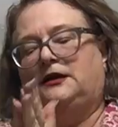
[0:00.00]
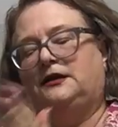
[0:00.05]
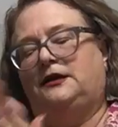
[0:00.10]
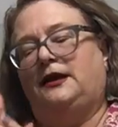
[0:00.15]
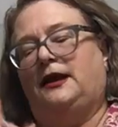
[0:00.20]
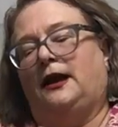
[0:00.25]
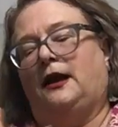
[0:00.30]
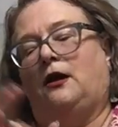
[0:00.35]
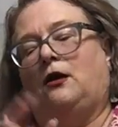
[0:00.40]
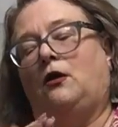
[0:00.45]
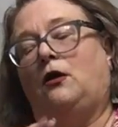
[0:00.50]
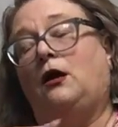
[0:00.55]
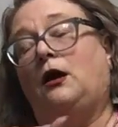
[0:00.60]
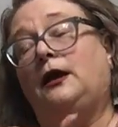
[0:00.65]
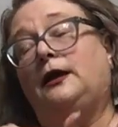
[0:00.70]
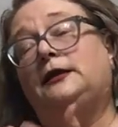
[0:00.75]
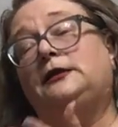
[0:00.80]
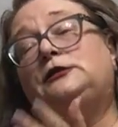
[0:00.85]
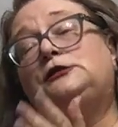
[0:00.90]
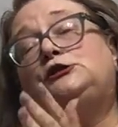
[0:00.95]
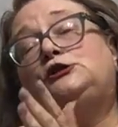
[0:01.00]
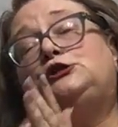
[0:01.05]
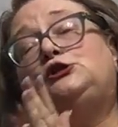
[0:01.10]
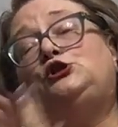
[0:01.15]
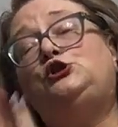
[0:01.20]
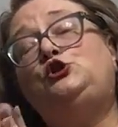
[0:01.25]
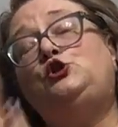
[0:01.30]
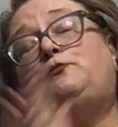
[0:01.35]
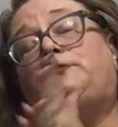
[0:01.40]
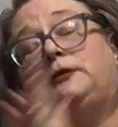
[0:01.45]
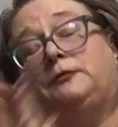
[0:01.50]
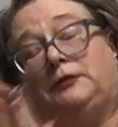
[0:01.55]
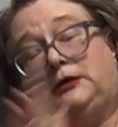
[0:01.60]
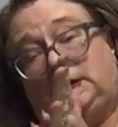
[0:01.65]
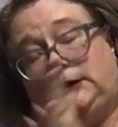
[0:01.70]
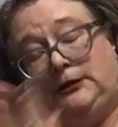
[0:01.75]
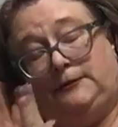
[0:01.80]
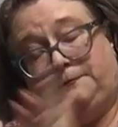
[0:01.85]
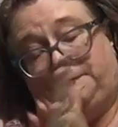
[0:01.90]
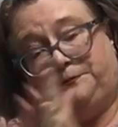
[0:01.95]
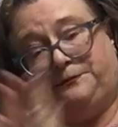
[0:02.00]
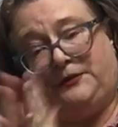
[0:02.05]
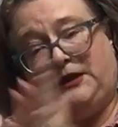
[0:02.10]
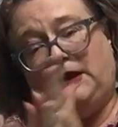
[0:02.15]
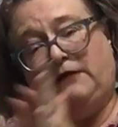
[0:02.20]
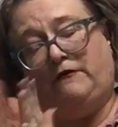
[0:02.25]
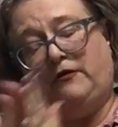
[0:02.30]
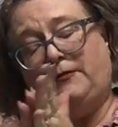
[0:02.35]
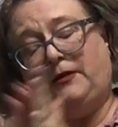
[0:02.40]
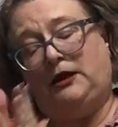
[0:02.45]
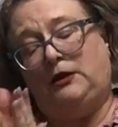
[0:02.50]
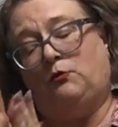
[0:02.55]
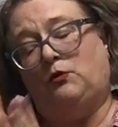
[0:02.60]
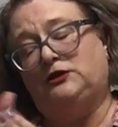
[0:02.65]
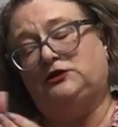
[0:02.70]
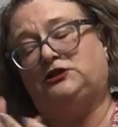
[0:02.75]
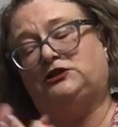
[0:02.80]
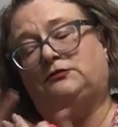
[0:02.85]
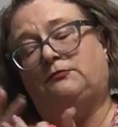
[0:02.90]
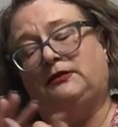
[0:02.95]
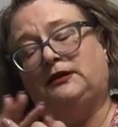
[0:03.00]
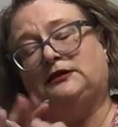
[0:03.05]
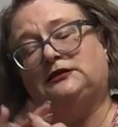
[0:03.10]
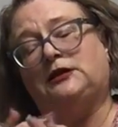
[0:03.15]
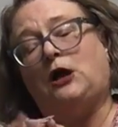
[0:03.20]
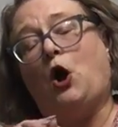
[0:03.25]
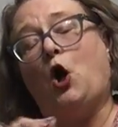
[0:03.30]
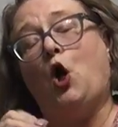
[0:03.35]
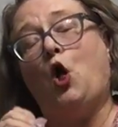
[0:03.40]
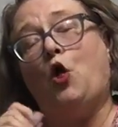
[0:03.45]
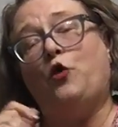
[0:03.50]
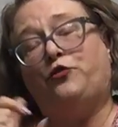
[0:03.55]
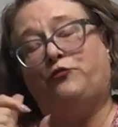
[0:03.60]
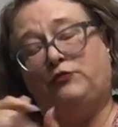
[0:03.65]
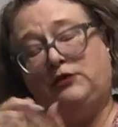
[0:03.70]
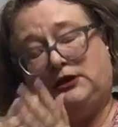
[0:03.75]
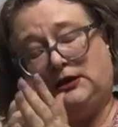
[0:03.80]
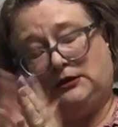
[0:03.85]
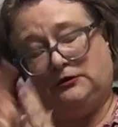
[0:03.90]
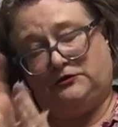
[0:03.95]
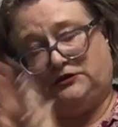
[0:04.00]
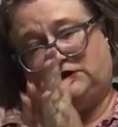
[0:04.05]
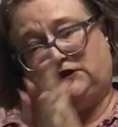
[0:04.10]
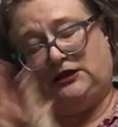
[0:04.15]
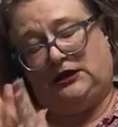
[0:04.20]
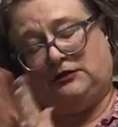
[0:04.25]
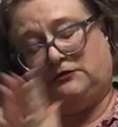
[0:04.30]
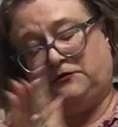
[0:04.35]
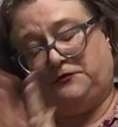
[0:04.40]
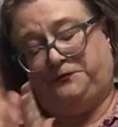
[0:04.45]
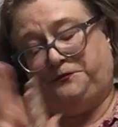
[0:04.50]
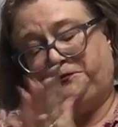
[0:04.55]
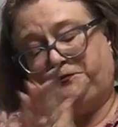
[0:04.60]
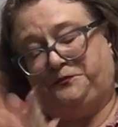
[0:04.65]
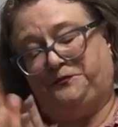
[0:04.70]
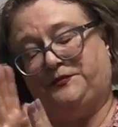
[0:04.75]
Now, indubitably, everybody wants to mix all three colors together.